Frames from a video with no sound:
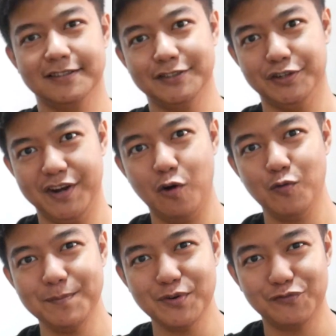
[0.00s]
So now we
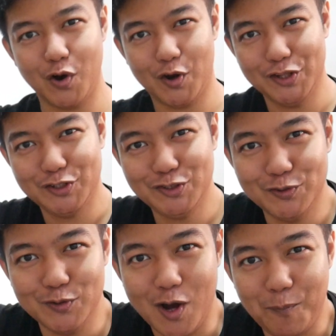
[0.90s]
move on to
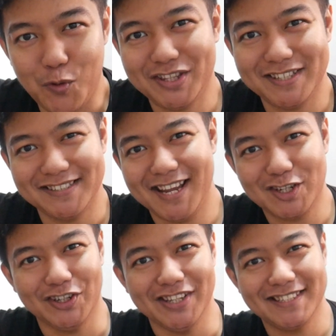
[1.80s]

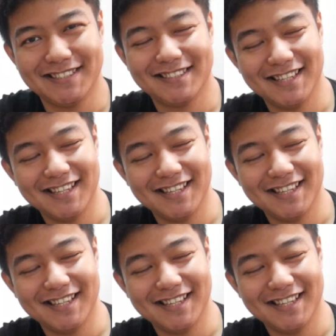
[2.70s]
amortizations.